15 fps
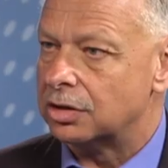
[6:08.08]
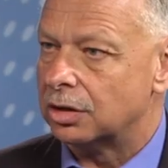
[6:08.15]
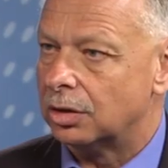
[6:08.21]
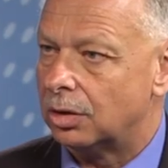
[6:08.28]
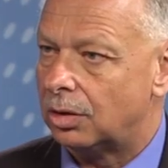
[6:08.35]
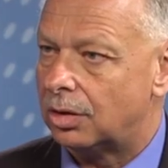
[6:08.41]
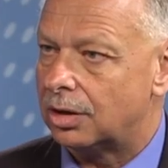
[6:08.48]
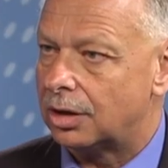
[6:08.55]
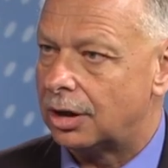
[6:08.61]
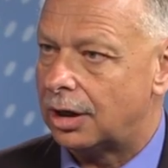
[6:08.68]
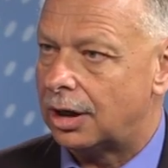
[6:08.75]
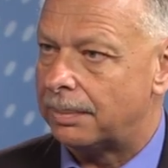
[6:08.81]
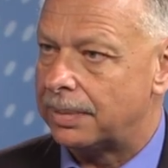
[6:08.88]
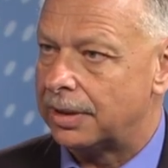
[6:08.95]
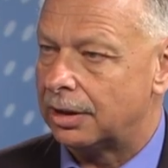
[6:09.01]
it's a long
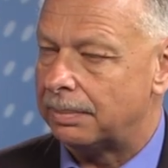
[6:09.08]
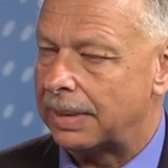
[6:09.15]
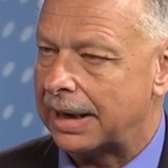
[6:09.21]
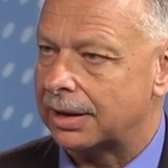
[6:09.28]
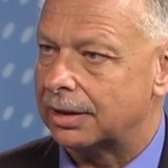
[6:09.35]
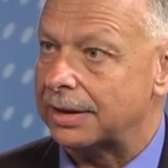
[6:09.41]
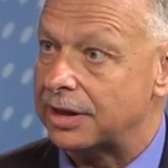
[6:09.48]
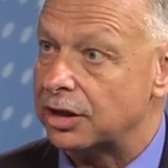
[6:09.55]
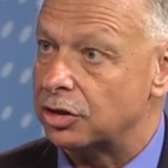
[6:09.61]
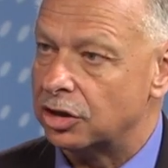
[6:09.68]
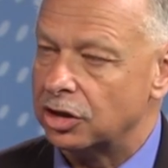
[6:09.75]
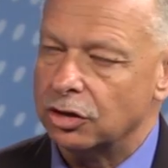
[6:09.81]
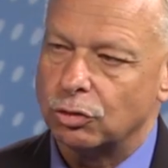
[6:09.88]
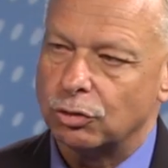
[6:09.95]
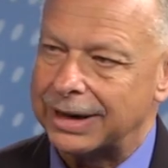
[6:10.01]
uphill battle. I think you
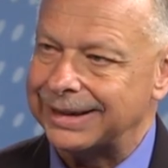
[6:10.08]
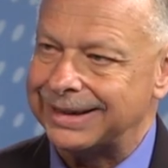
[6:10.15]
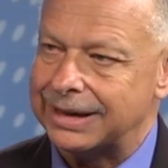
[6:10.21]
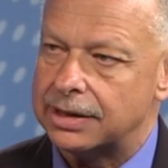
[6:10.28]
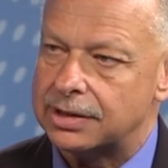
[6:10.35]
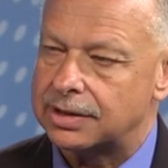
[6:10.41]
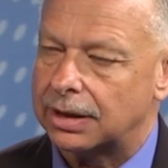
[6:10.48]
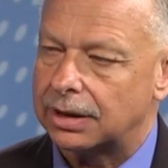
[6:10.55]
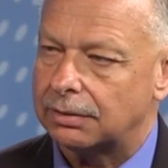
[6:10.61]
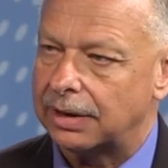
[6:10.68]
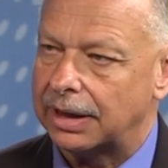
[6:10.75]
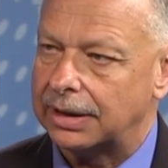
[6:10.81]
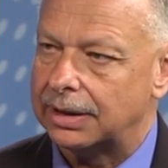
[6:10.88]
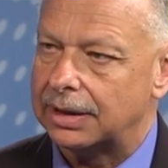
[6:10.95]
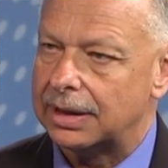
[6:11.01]
can greatly
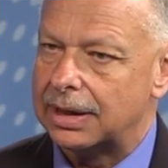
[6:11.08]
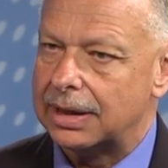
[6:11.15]
accelerate it